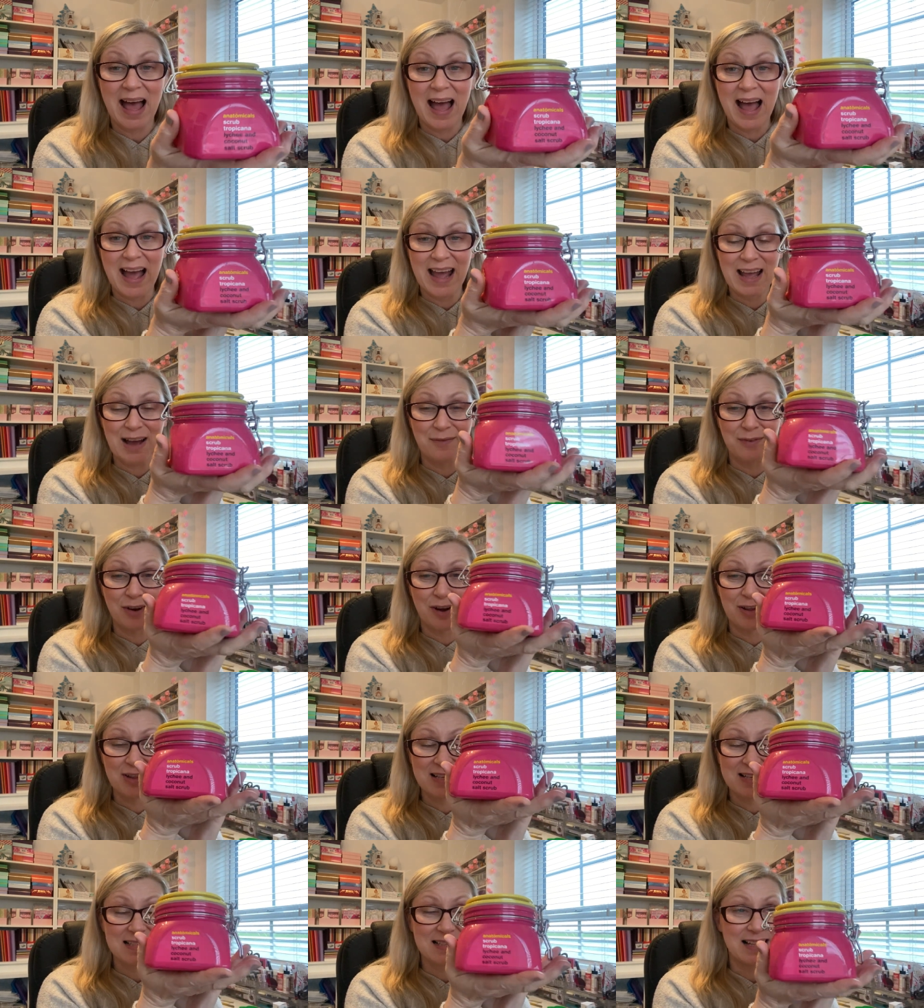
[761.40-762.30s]
I have
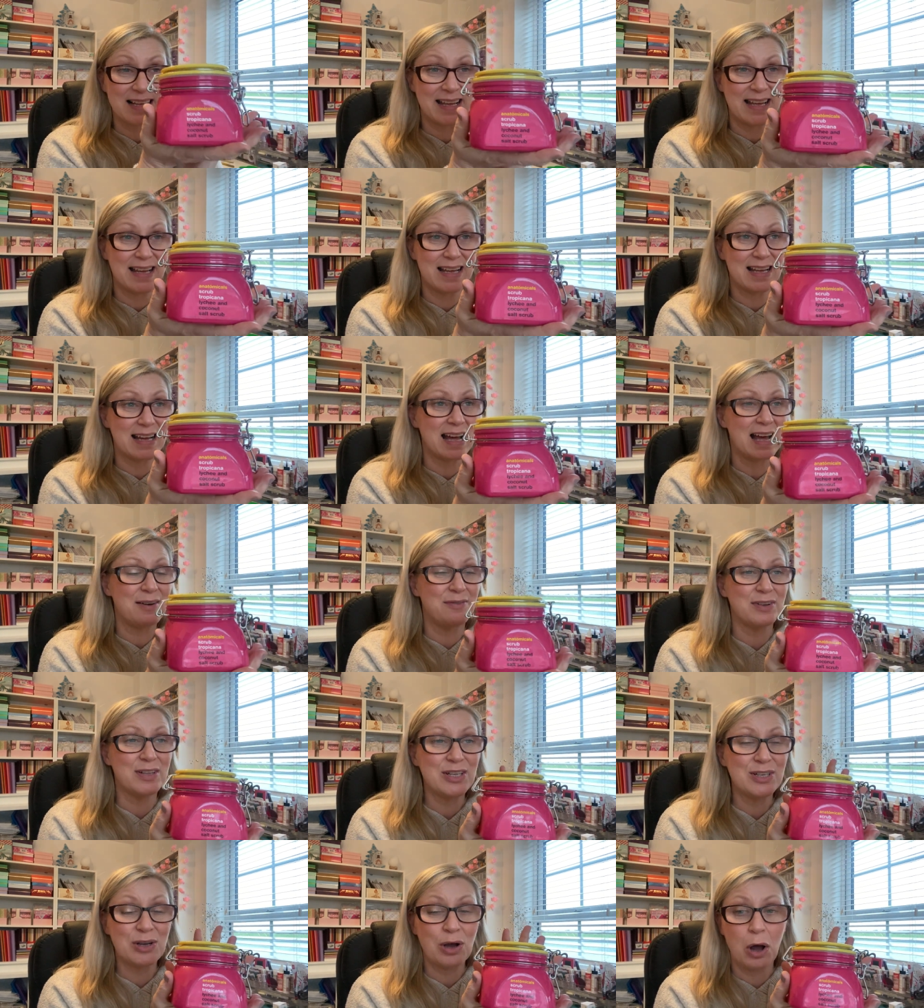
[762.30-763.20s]
honestly, I've
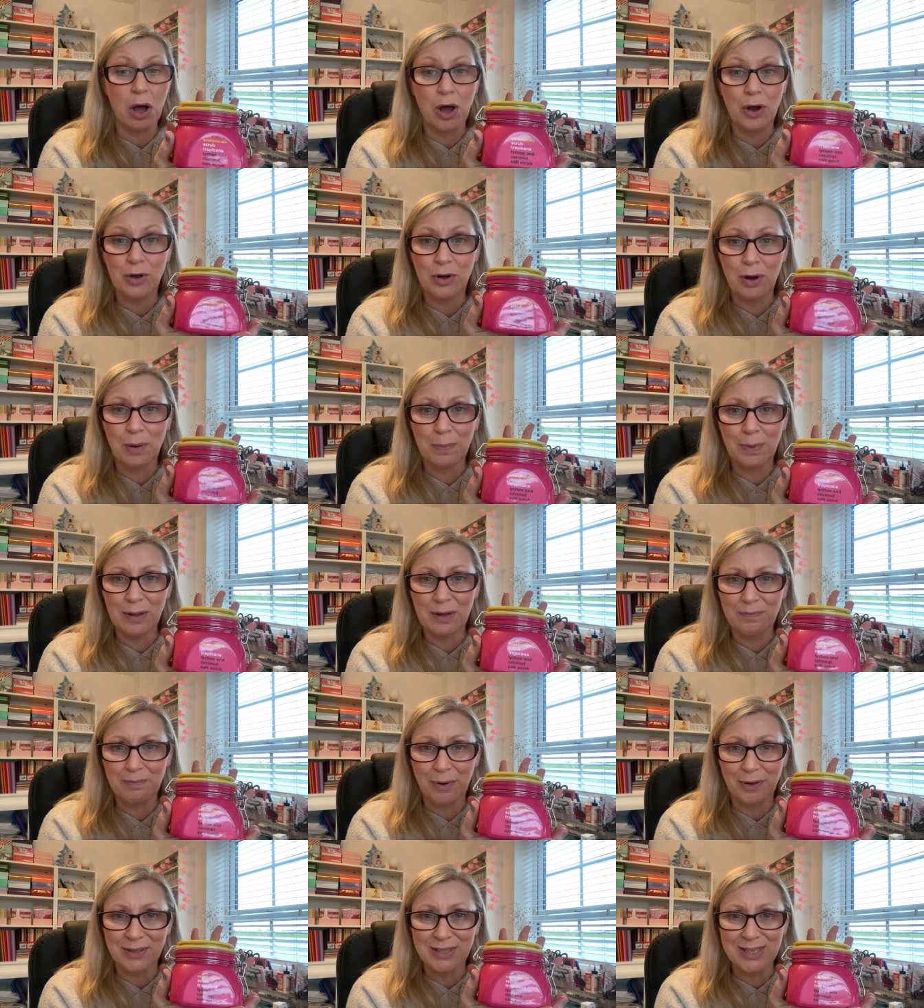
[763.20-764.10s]
only got a couple
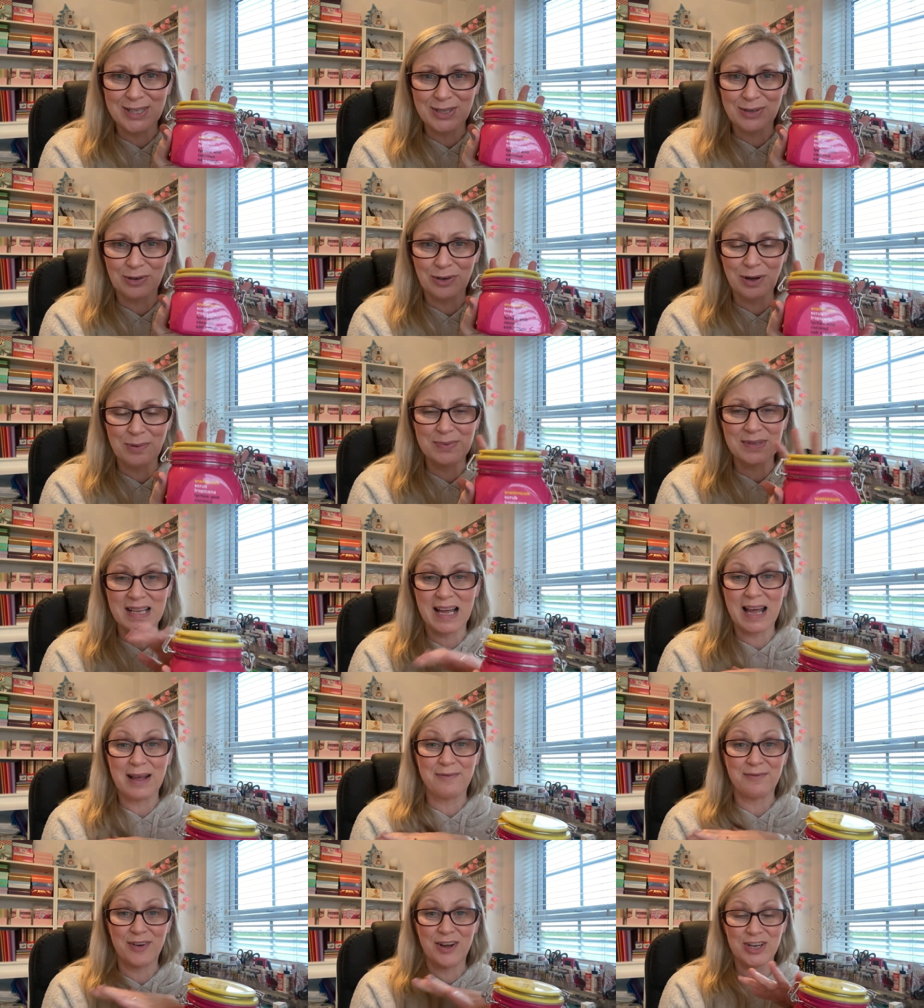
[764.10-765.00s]
of body scrubs.
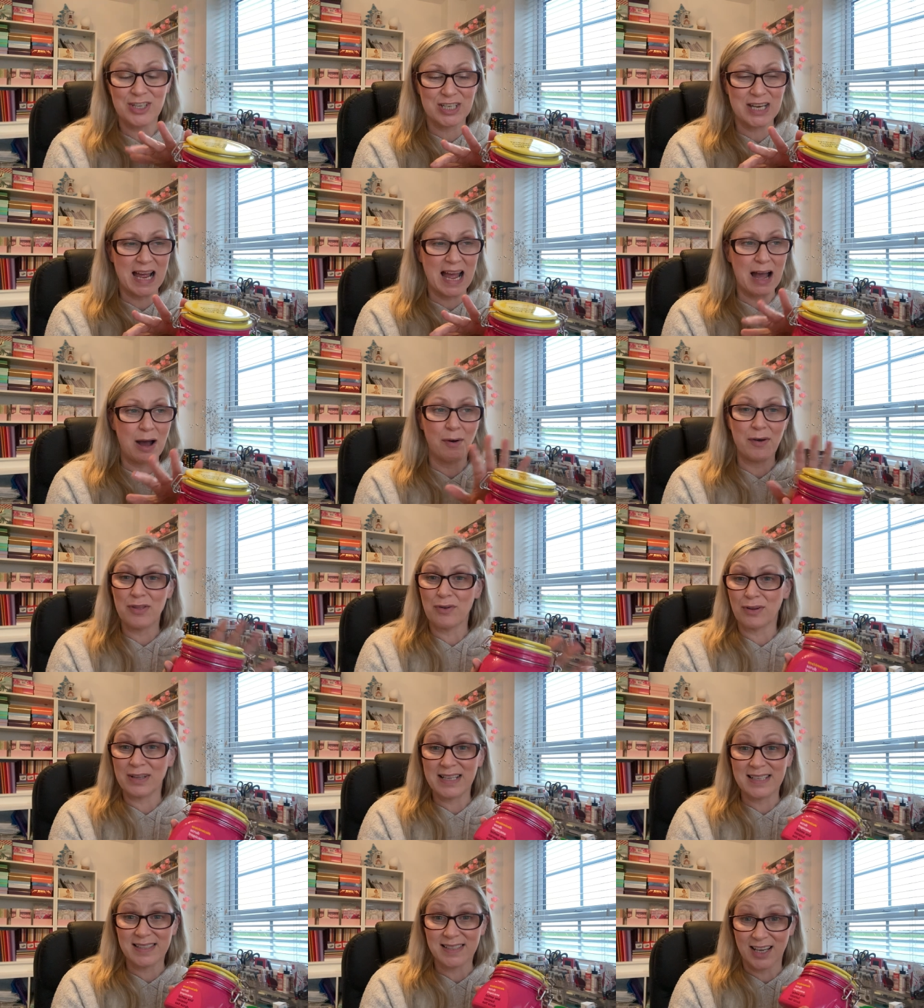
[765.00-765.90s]
I'm virtually out and they're
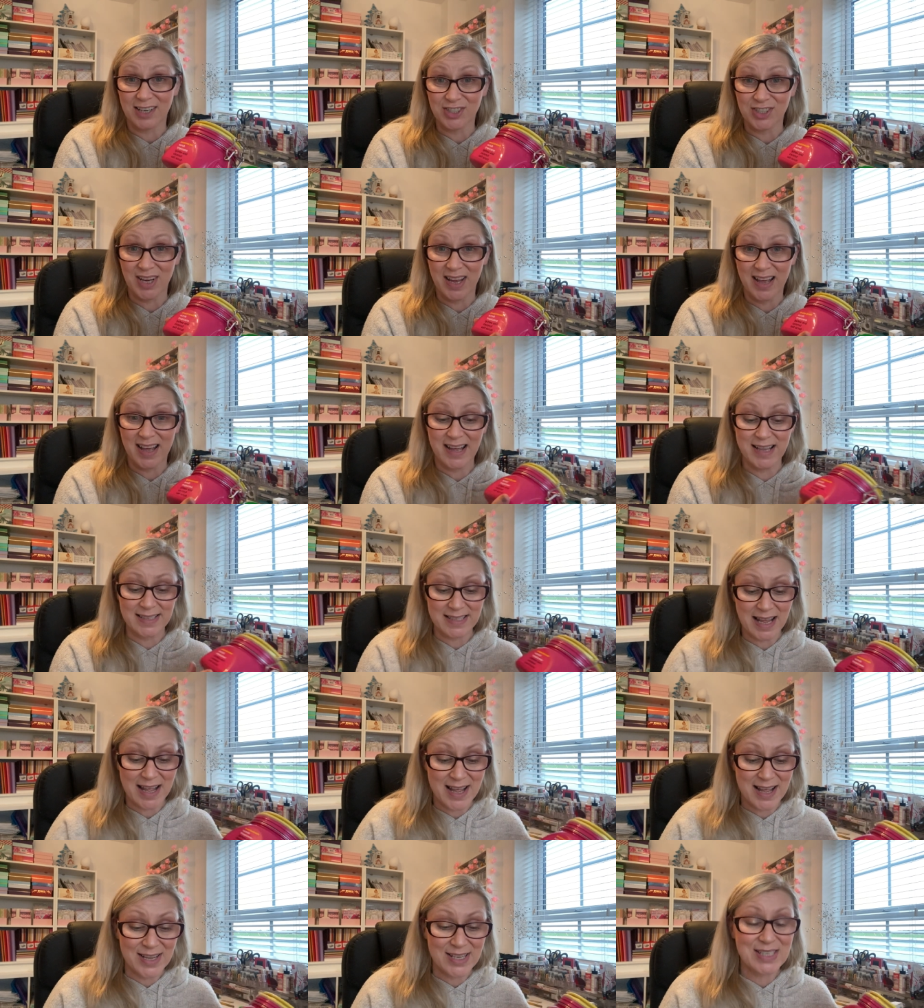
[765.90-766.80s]
only sachets.
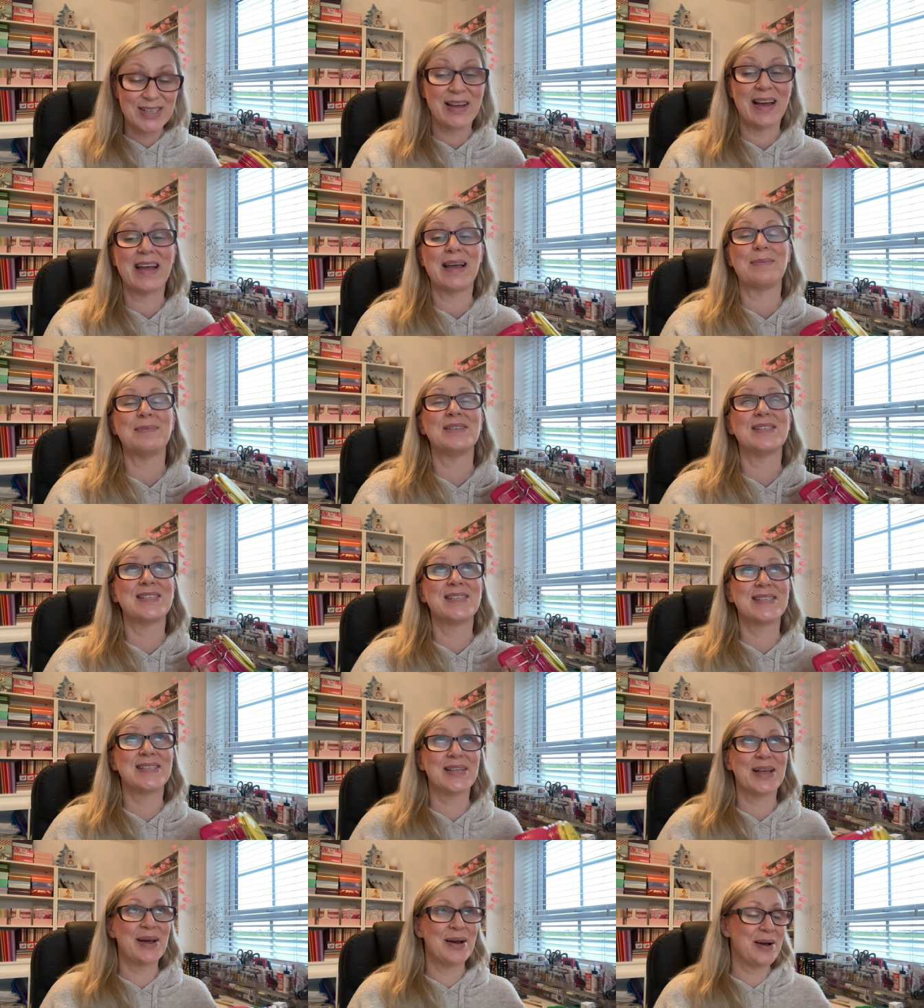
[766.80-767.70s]
So I am
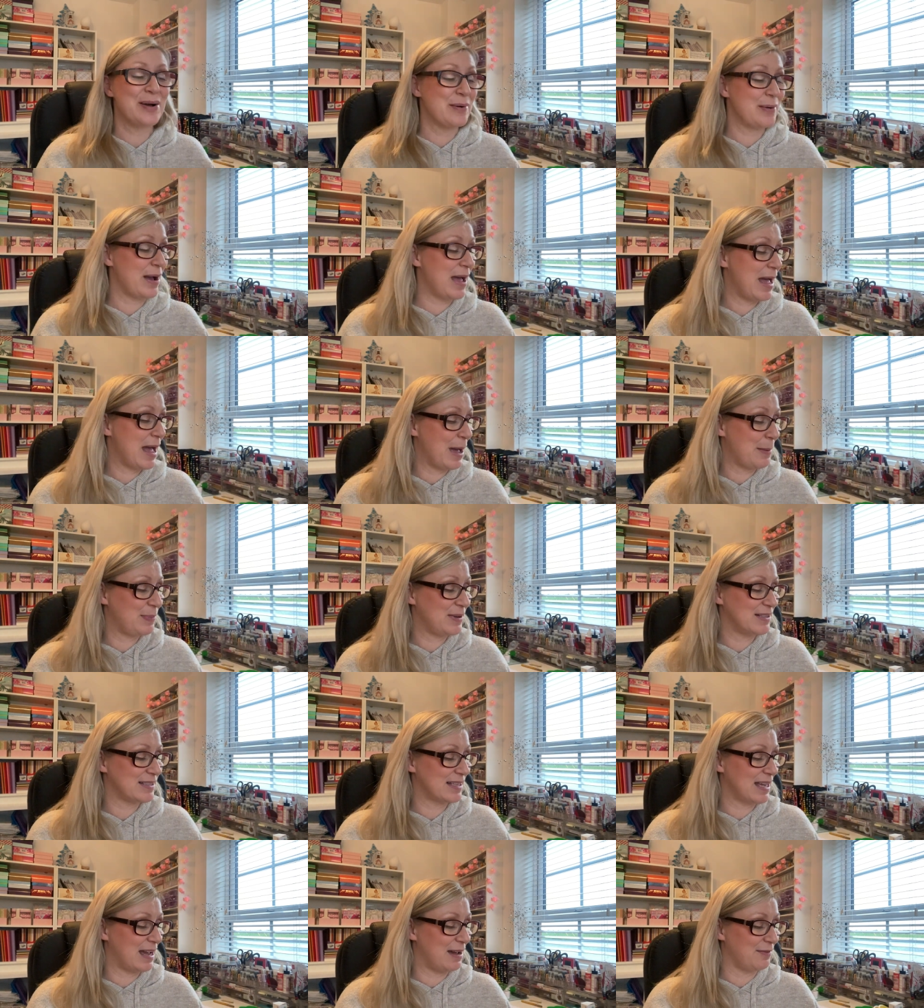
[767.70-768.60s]
so
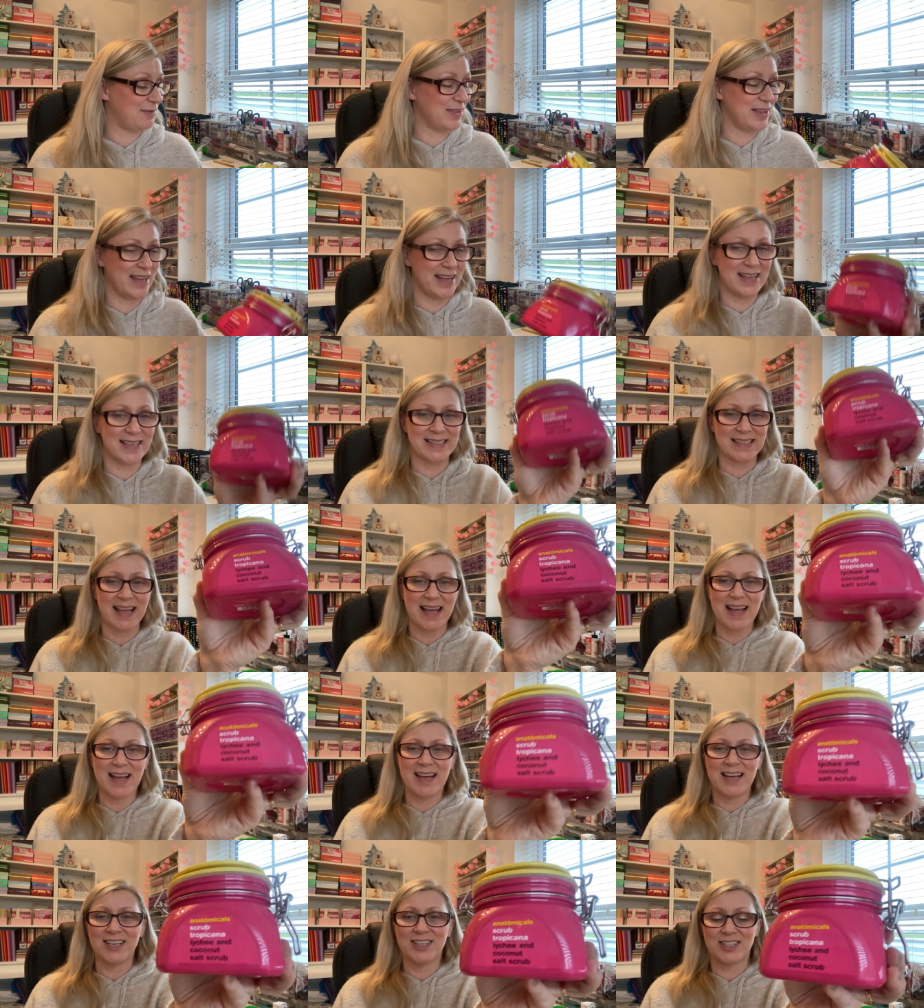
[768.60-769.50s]
happy to have this.
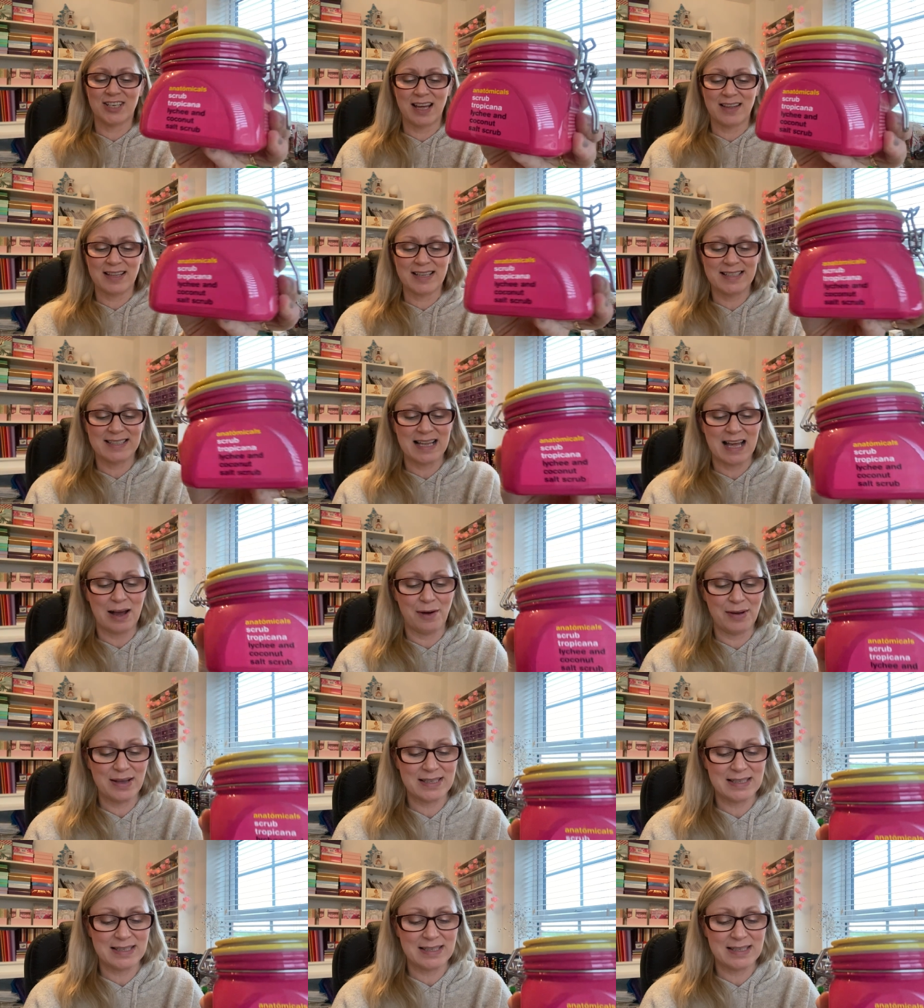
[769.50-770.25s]
Check this out.